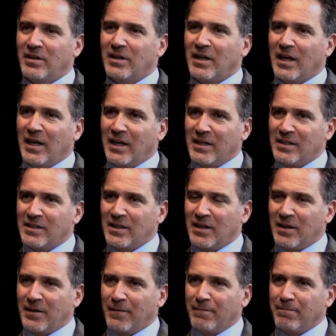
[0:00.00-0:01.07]
and
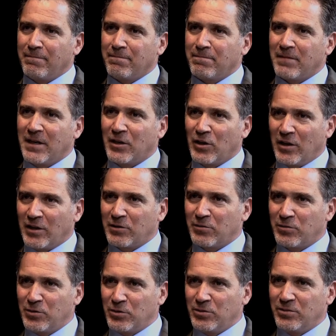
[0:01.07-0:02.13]
collect the
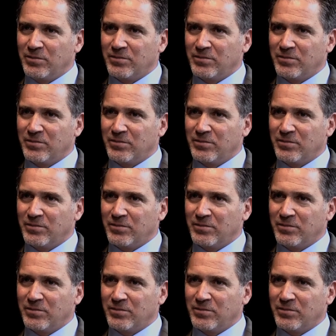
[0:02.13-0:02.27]
fruit.